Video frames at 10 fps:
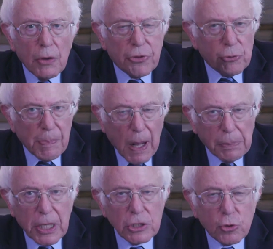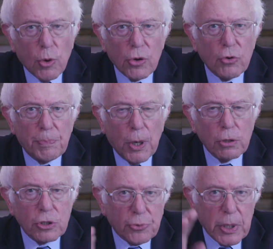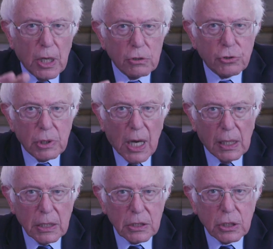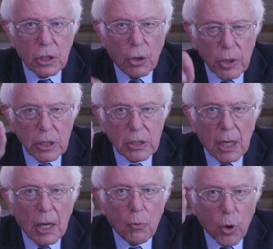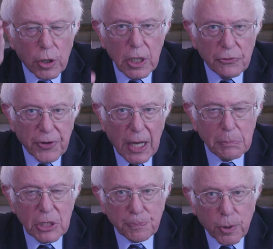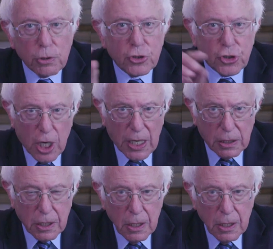The Republicans want to oppose $300 going to working families per child